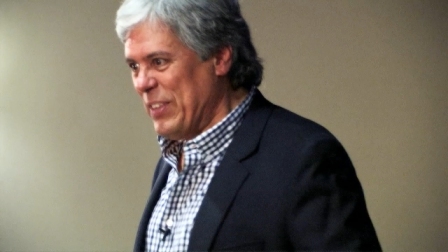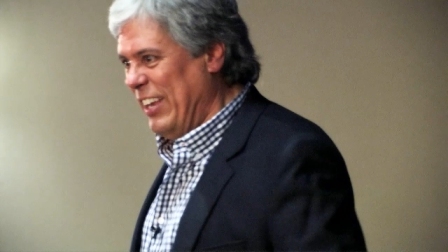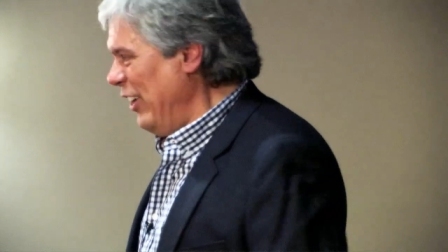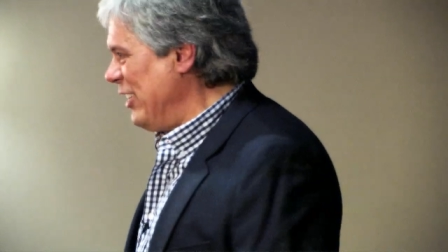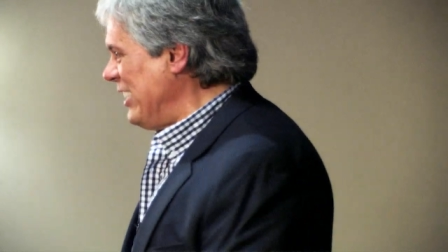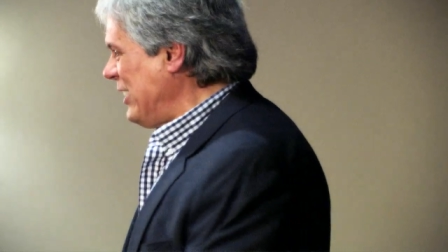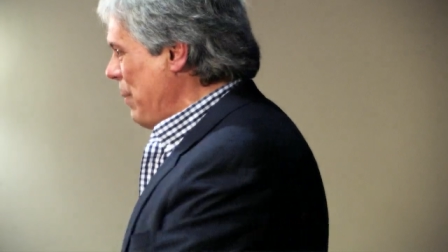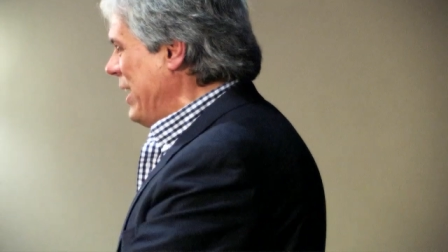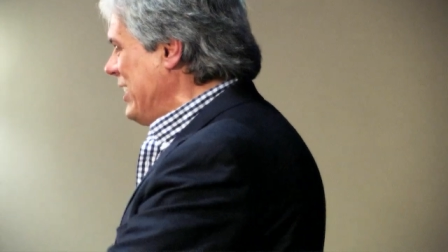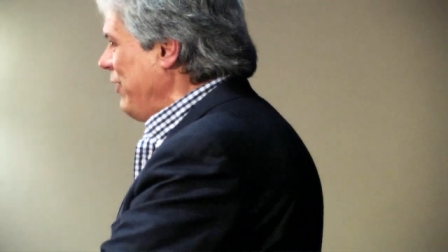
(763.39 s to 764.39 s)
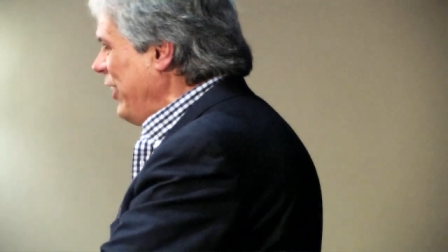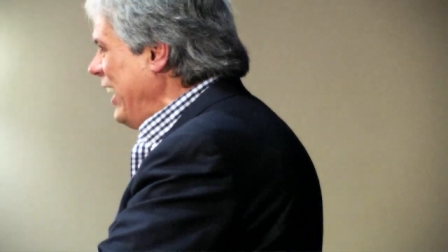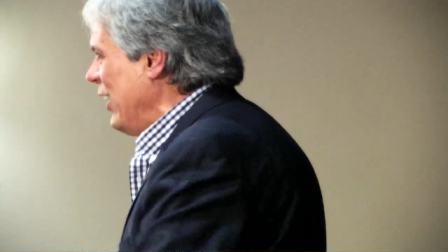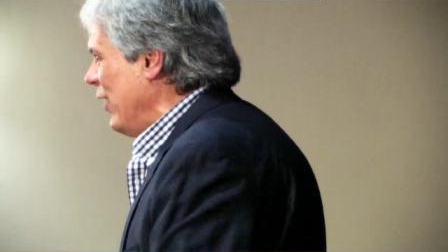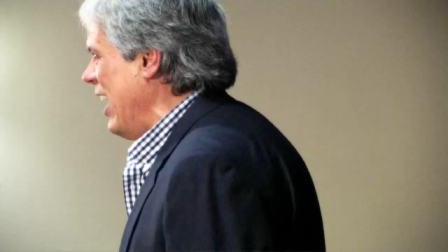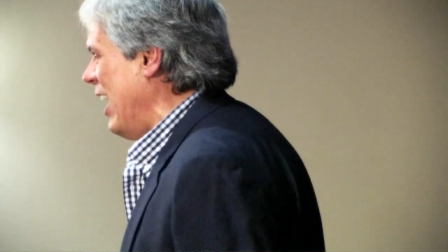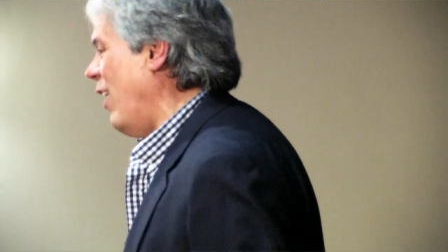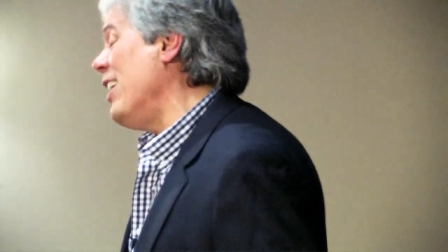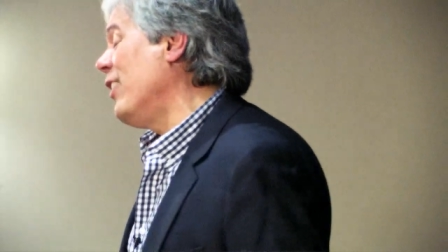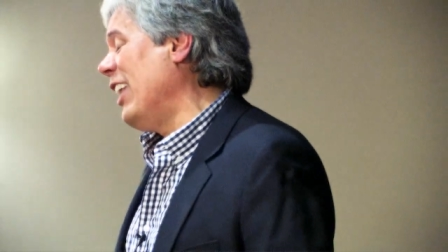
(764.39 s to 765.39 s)
You're just a piece of video now.
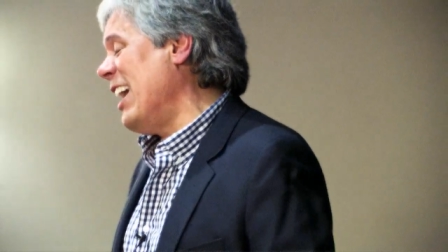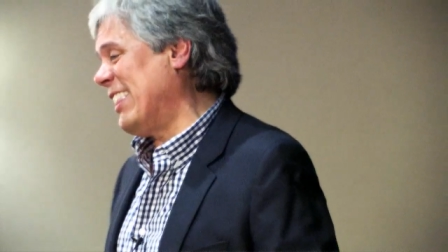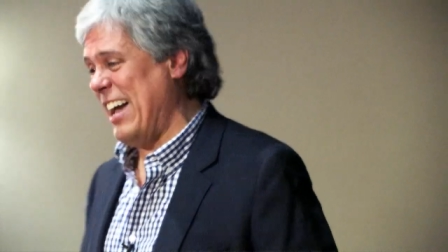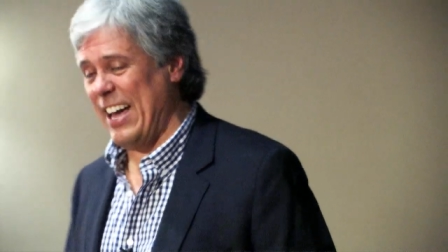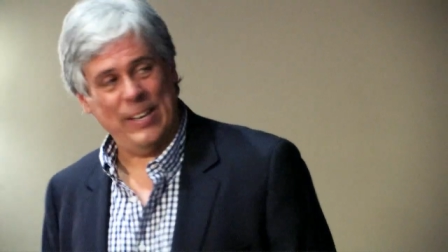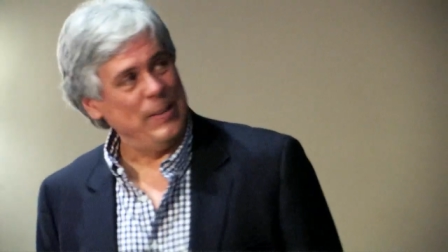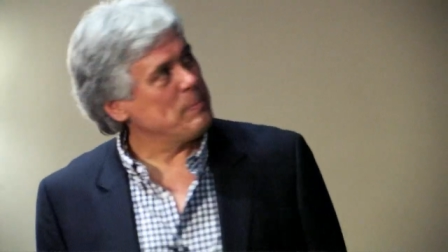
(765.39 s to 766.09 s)
I don't like that.